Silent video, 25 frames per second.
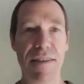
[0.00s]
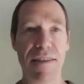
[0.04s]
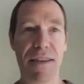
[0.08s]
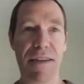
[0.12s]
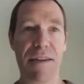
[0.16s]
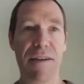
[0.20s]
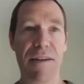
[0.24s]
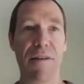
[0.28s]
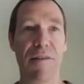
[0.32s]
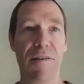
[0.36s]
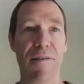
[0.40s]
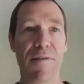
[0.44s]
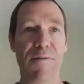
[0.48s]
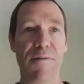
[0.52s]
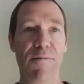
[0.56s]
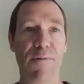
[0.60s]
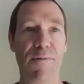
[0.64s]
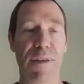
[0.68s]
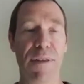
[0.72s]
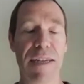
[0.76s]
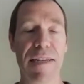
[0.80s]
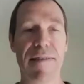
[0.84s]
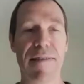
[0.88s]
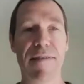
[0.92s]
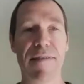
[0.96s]
and it
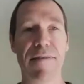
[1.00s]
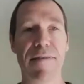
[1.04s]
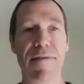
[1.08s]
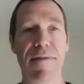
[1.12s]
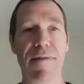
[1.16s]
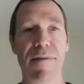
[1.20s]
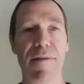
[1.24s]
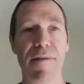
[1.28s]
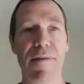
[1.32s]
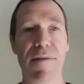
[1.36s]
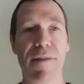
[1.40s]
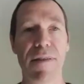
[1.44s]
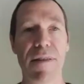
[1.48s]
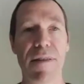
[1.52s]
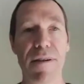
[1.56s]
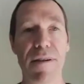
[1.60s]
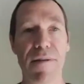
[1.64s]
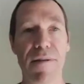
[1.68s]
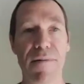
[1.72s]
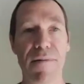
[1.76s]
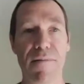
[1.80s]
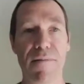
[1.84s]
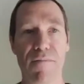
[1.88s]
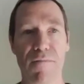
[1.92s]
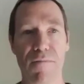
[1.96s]
also relates to
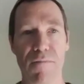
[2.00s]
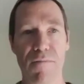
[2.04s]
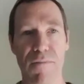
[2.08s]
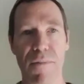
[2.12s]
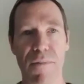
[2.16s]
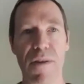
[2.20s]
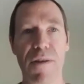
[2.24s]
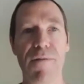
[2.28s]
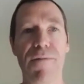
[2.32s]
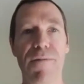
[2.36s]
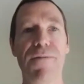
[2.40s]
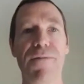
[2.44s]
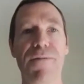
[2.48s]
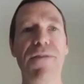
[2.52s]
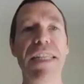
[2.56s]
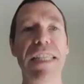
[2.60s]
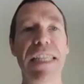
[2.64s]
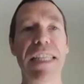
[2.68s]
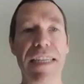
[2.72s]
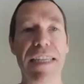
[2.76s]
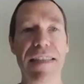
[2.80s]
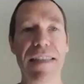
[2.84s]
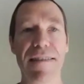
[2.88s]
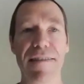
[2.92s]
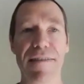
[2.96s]
their
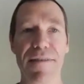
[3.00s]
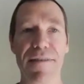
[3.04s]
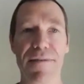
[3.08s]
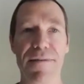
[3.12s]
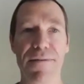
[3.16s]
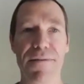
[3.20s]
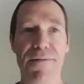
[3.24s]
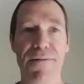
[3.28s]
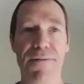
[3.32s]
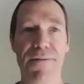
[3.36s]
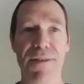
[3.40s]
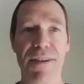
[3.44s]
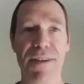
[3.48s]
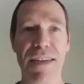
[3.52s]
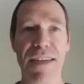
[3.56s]
feelings of,